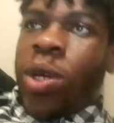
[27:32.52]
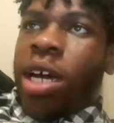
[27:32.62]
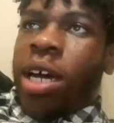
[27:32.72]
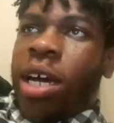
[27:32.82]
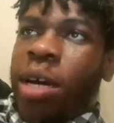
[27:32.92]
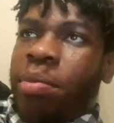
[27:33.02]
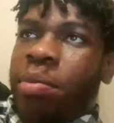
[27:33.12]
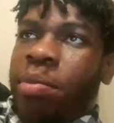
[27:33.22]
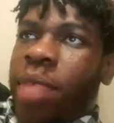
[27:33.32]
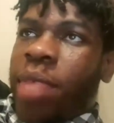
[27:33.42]

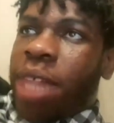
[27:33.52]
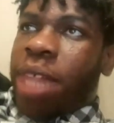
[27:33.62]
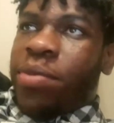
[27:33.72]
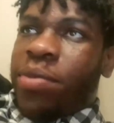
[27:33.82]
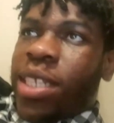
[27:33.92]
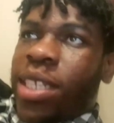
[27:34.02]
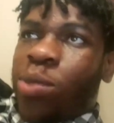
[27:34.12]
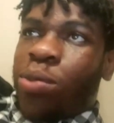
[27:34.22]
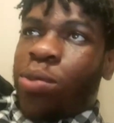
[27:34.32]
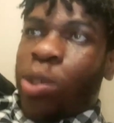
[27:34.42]
and be ready to
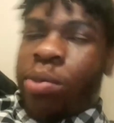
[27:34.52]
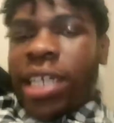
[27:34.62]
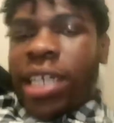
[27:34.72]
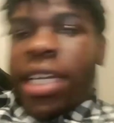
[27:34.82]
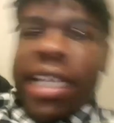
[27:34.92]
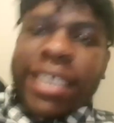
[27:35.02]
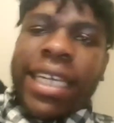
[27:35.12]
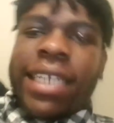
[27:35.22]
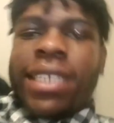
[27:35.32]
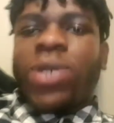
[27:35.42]
put your pride
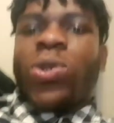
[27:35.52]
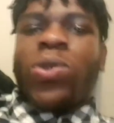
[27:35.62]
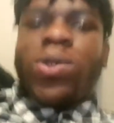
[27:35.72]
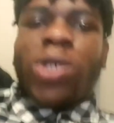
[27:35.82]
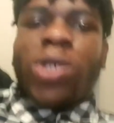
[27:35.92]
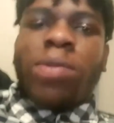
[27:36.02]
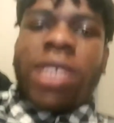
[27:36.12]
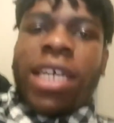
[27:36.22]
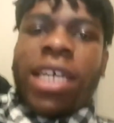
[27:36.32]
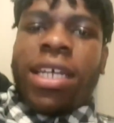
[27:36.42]
aside to do jobs
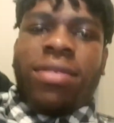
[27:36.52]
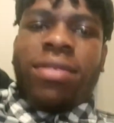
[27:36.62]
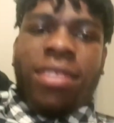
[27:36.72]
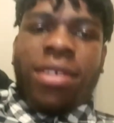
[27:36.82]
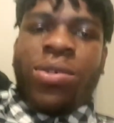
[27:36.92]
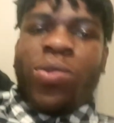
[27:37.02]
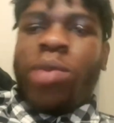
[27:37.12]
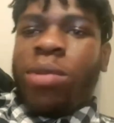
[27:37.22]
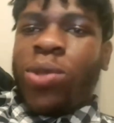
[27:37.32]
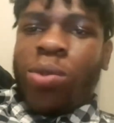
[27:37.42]
that will be
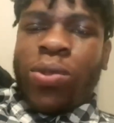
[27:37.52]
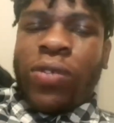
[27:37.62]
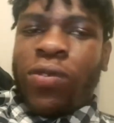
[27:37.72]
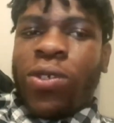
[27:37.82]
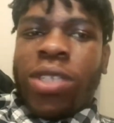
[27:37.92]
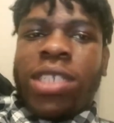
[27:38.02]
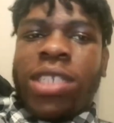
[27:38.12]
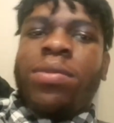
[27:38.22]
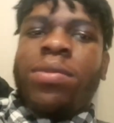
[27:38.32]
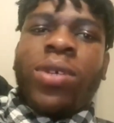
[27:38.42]
able to put food on the
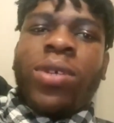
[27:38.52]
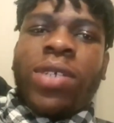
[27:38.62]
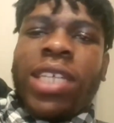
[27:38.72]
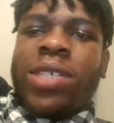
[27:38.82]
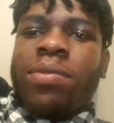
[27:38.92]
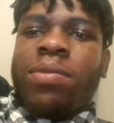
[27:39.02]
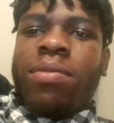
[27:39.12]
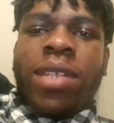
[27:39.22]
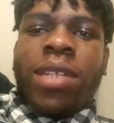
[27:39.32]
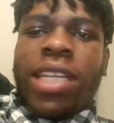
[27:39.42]
table, because there
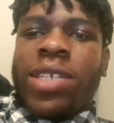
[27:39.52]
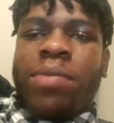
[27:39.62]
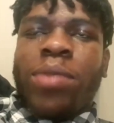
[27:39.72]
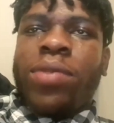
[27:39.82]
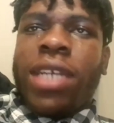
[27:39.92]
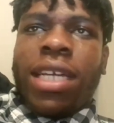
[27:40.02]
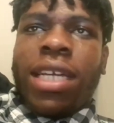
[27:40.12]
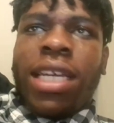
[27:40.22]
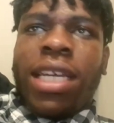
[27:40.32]
are some people that